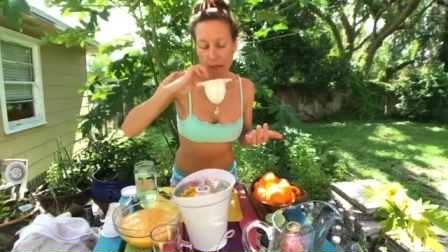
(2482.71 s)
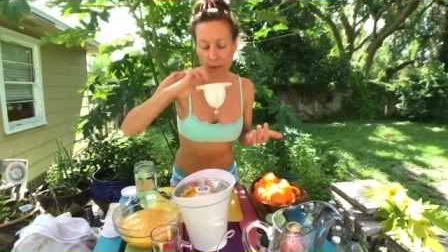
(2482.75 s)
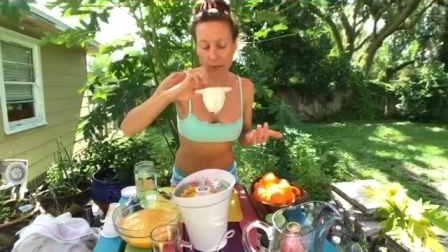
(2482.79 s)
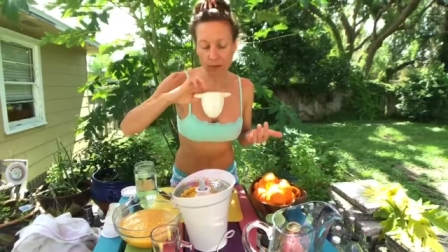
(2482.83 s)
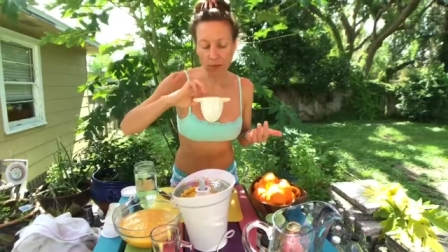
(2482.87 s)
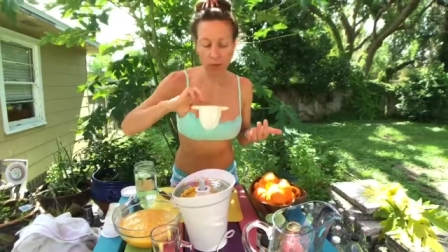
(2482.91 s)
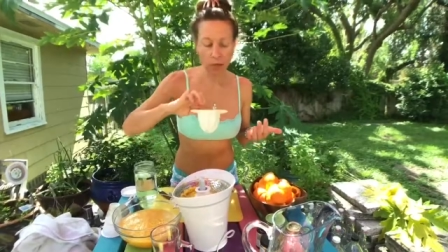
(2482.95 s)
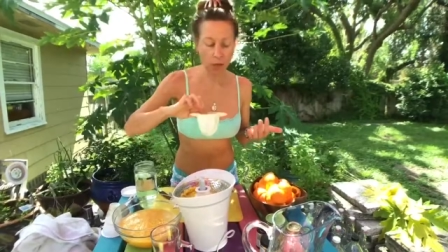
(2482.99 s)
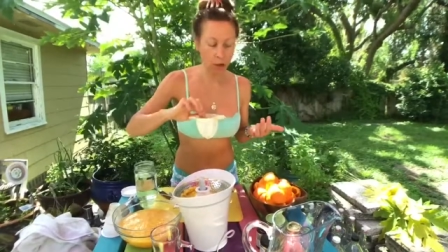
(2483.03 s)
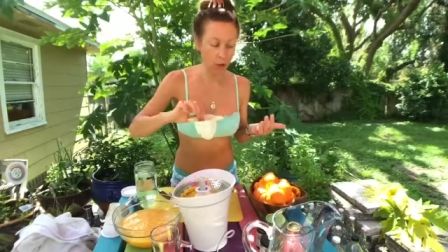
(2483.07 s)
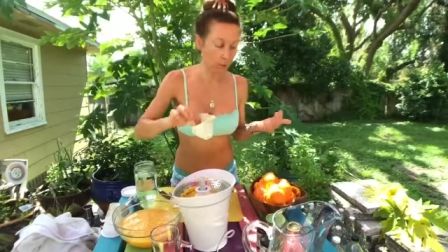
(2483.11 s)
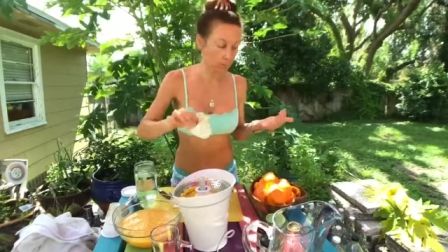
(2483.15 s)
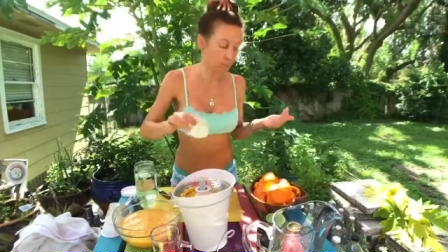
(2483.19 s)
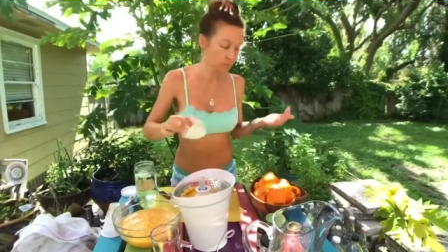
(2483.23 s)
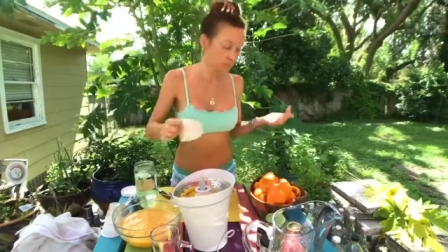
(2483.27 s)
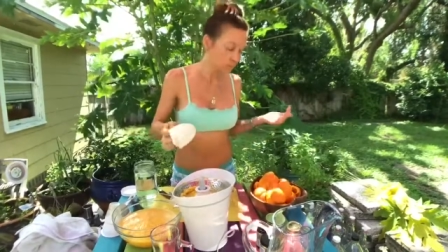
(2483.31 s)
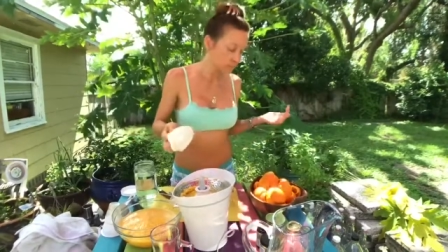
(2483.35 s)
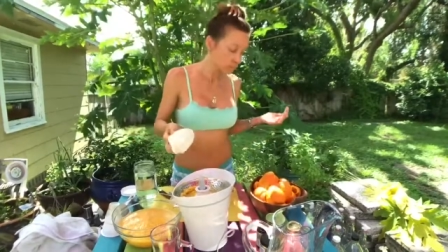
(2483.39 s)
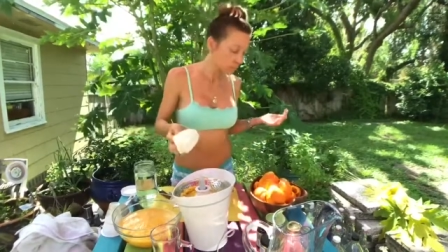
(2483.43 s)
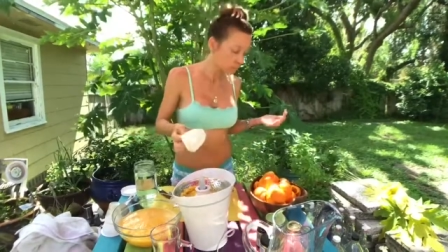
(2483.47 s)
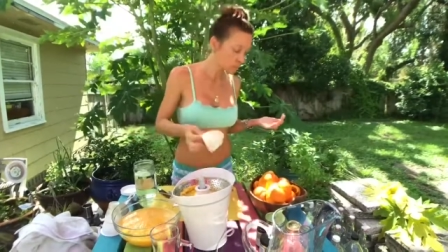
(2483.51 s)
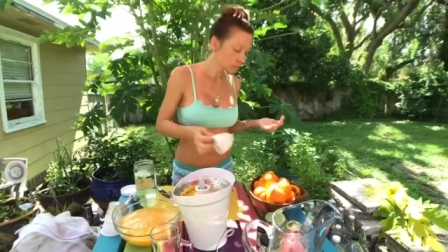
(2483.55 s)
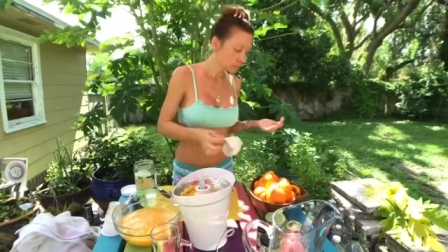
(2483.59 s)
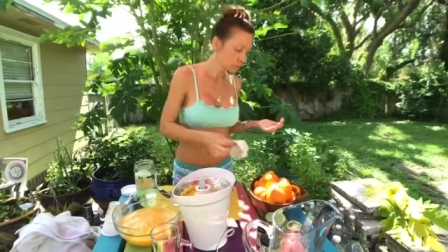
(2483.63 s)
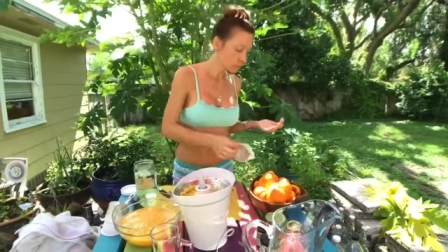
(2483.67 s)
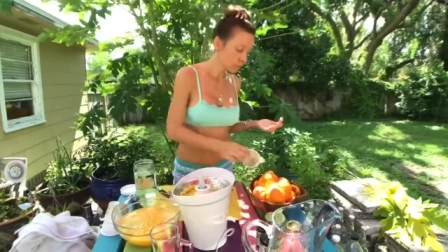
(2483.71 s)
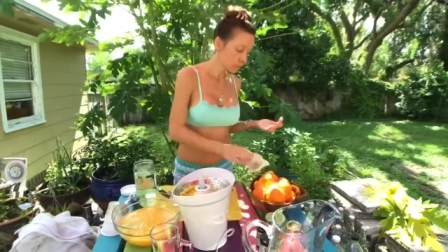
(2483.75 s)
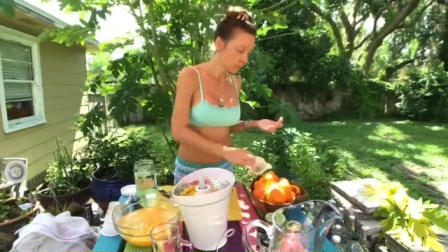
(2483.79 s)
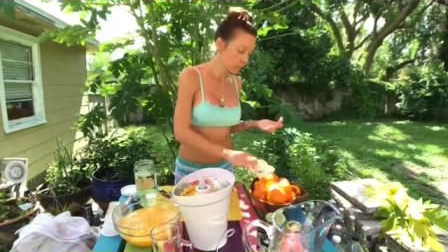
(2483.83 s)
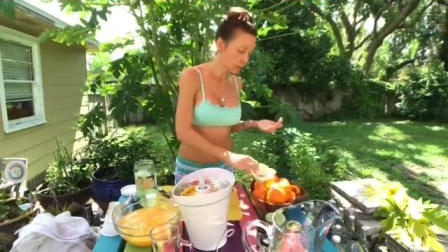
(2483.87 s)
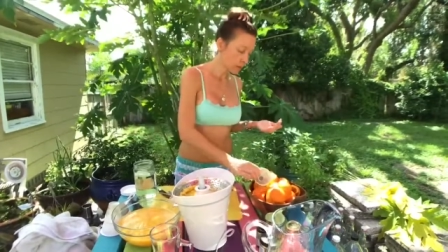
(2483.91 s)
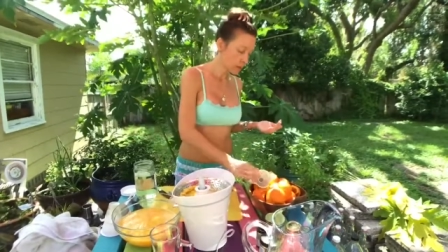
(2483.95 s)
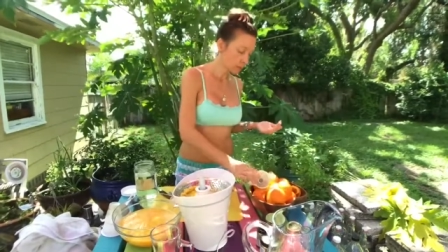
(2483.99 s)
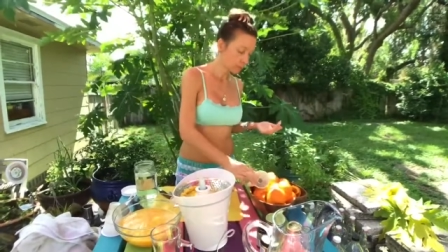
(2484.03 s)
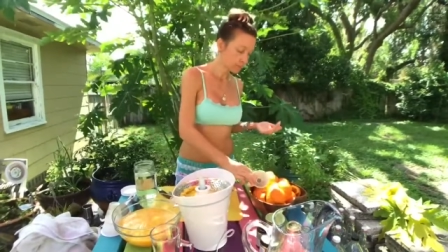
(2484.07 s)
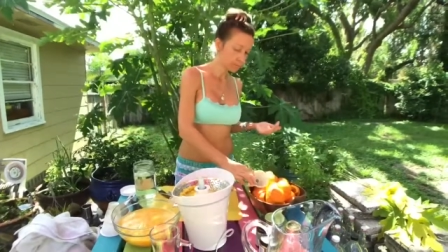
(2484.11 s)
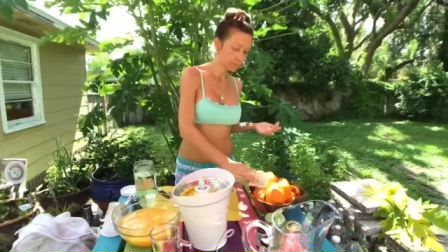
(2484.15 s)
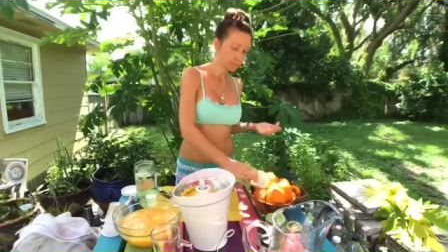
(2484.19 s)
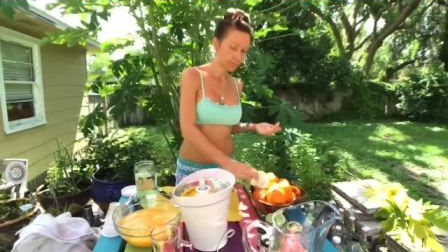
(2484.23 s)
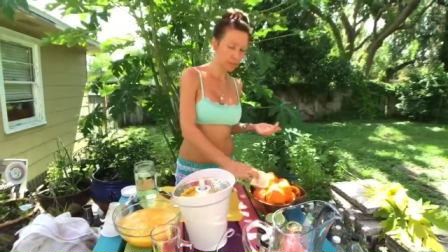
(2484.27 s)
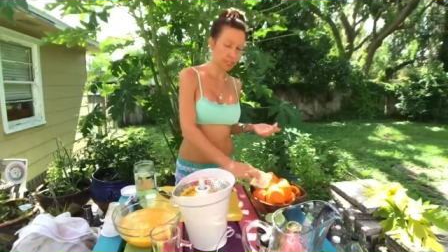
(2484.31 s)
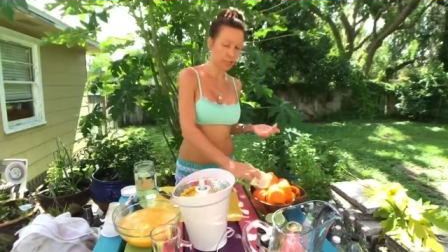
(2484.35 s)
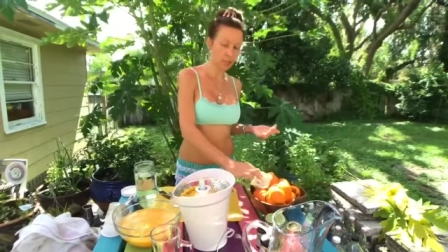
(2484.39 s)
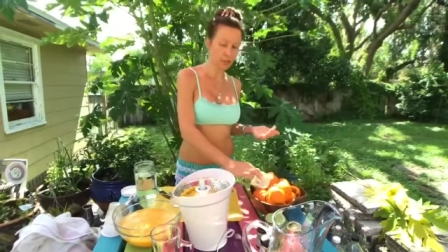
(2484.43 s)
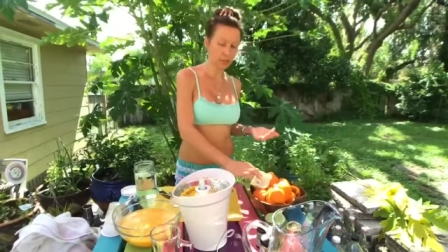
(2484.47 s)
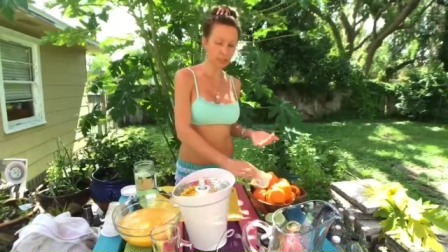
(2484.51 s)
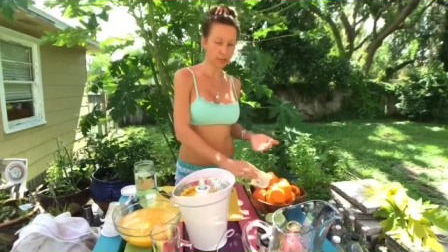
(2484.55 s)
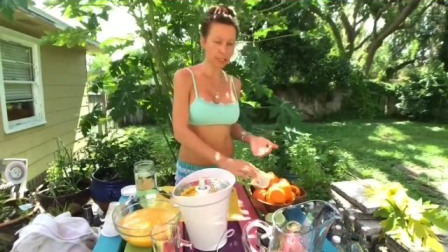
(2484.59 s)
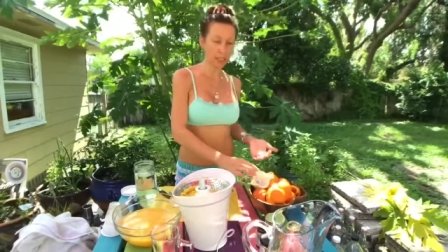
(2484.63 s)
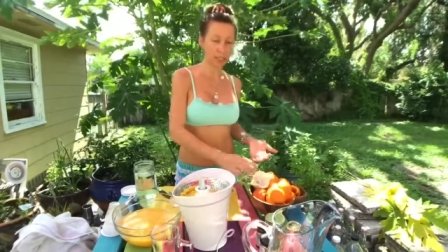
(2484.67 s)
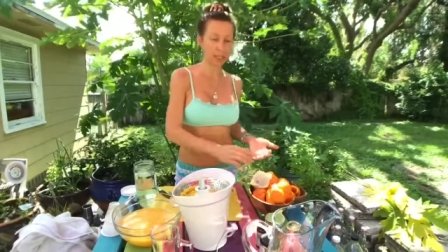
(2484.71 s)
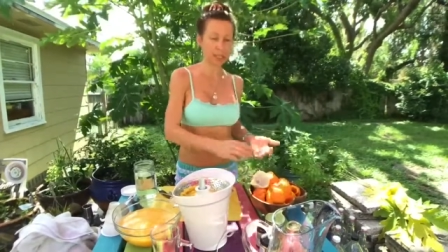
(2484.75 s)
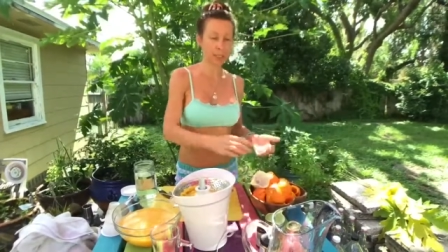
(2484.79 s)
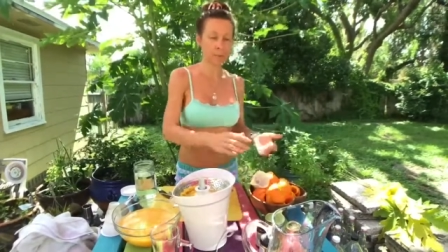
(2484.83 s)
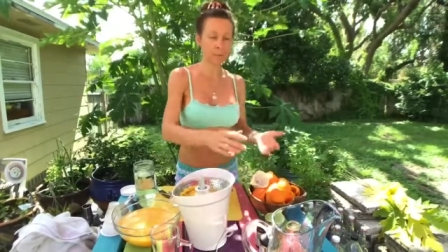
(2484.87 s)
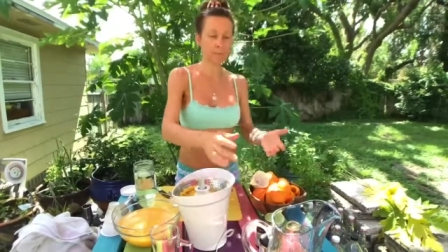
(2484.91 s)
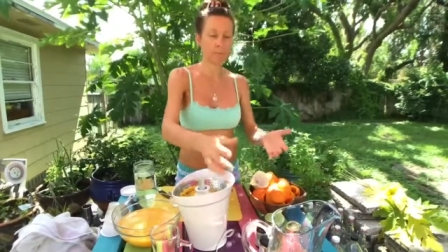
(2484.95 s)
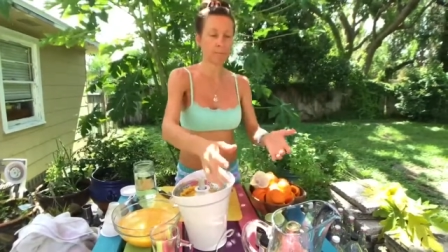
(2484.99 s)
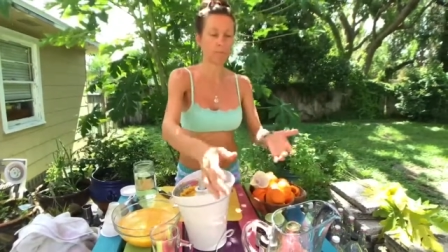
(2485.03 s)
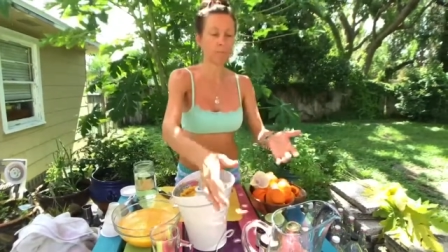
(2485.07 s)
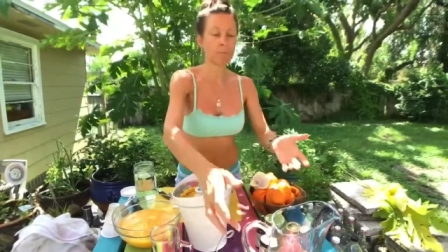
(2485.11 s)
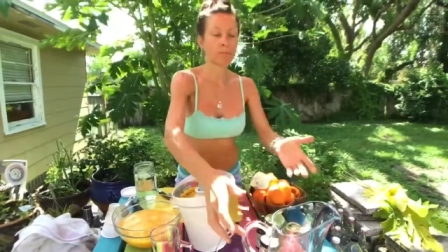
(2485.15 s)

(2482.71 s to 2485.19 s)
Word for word: So me over here,